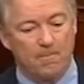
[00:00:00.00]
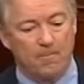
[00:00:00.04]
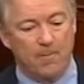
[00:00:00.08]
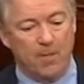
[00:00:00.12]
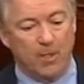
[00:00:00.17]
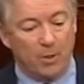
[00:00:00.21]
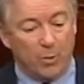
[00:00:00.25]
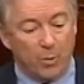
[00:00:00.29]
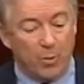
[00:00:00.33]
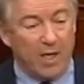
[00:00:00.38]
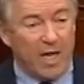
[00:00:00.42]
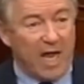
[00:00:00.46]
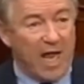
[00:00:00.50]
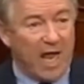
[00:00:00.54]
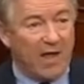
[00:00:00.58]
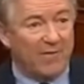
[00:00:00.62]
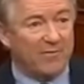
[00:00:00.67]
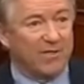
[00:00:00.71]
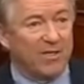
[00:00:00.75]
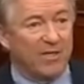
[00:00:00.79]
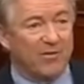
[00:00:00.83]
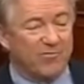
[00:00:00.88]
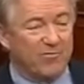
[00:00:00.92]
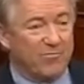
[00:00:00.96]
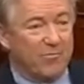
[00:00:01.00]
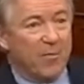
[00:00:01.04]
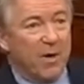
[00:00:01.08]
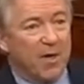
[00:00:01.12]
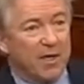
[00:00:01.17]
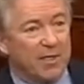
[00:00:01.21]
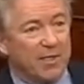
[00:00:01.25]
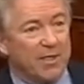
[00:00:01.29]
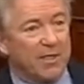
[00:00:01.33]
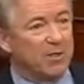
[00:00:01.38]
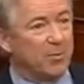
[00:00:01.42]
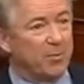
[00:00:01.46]
Do we have enough
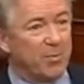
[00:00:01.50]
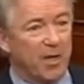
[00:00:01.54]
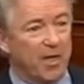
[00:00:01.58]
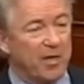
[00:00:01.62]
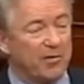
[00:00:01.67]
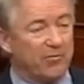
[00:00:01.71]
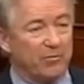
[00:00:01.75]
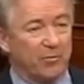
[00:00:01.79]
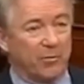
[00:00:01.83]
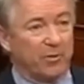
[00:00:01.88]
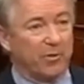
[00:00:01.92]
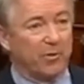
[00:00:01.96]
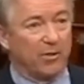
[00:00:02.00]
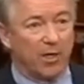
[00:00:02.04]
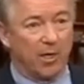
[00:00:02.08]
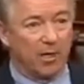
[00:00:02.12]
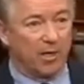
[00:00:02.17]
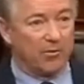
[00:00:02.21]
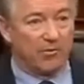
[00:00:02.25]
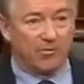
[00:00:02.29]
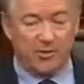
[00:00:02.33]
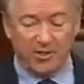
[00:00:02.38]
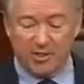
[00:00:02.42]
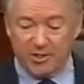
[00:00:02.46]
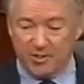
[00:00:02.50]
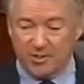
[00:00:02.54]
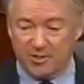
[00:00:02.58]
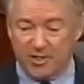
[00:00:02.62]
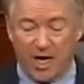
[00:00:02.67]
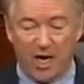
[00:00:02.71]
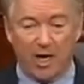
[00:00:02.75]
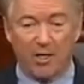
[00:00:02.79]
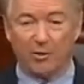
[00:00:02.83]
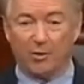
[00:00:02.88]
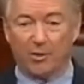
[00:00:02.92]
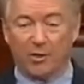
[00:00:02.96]
money to pay for the
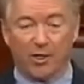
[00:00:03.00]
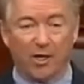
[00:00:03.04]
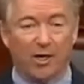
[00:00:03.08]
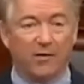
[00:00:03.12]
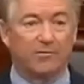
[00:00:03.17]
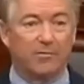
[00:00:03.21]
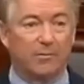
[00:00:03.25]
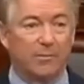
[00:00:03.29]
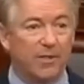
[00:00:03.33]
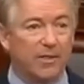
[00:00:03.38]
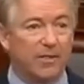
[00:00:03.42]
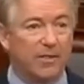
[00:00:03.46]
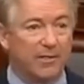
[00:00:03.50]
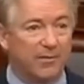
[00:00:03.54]
entire government,